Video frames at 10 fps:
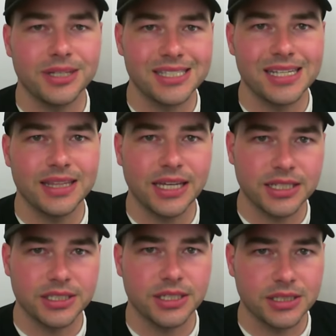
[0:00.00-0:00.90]
is in the
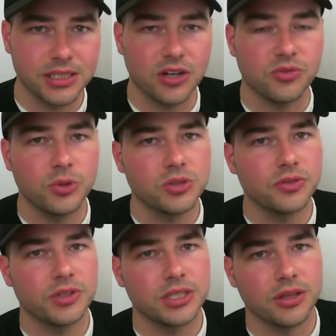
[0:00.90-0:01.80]
engine itself. Most
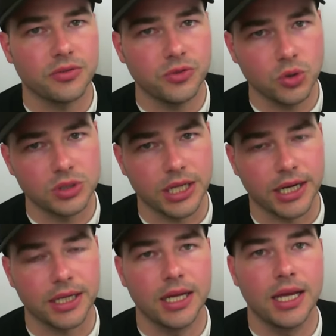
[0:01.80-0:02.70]
of it's in the fuel tank.